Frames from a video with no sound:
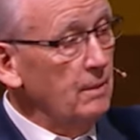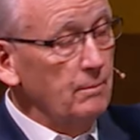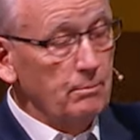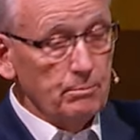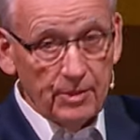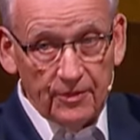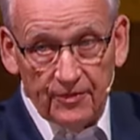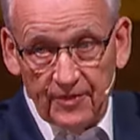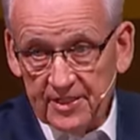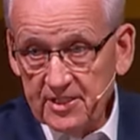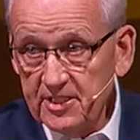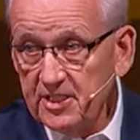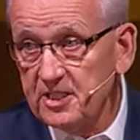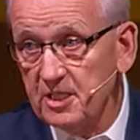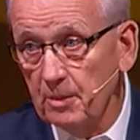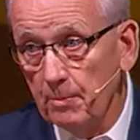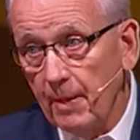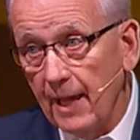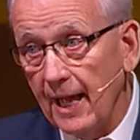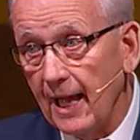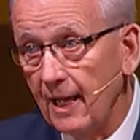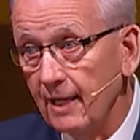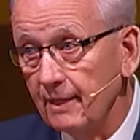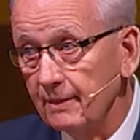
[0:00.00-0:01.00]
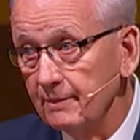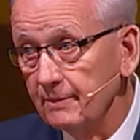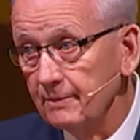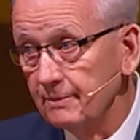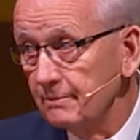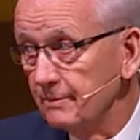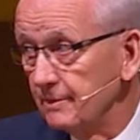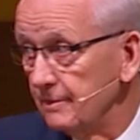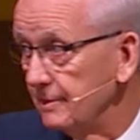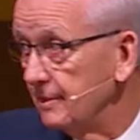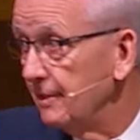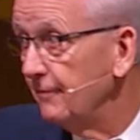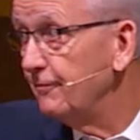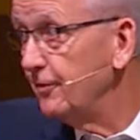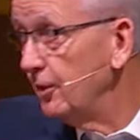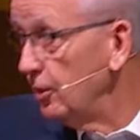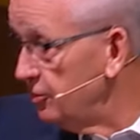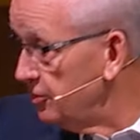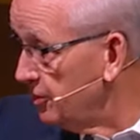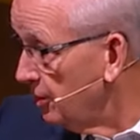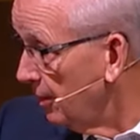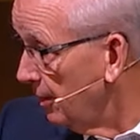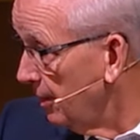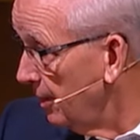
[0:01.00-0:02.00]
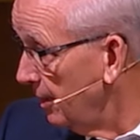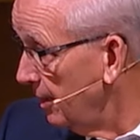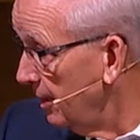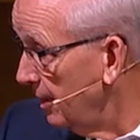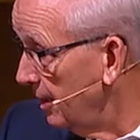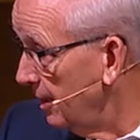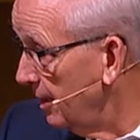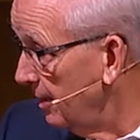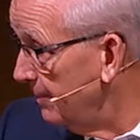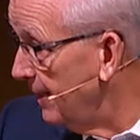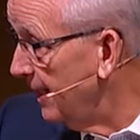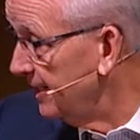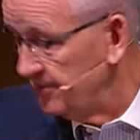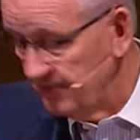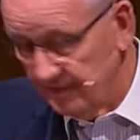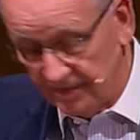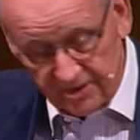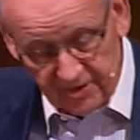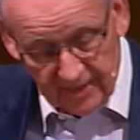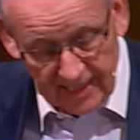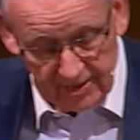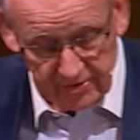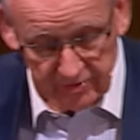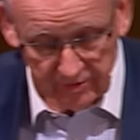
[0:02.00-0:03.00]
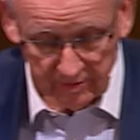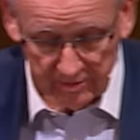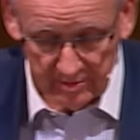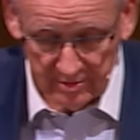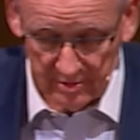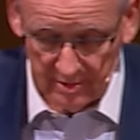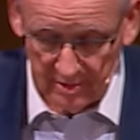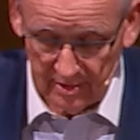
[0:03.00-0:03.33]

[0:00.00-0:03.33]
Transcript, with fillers: but this is about the future, about succession.